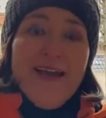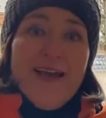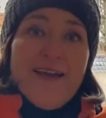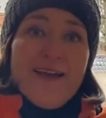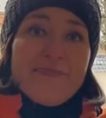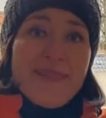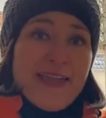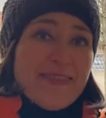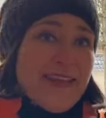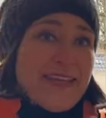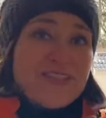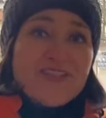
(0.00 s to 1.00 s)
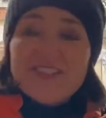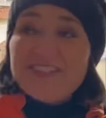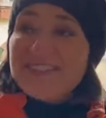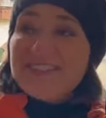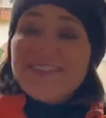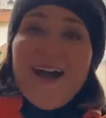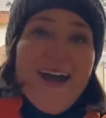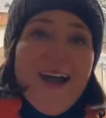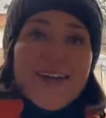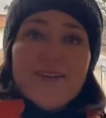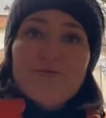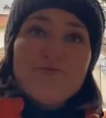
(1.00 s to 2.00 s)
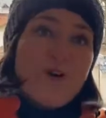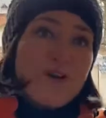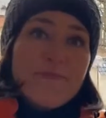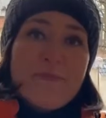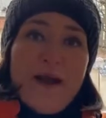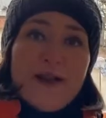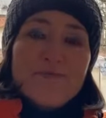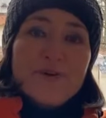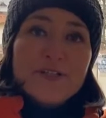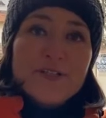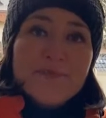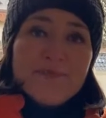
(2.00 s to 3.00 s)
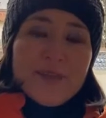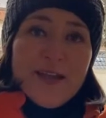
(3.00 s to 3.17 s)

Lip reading: and they just died one by one.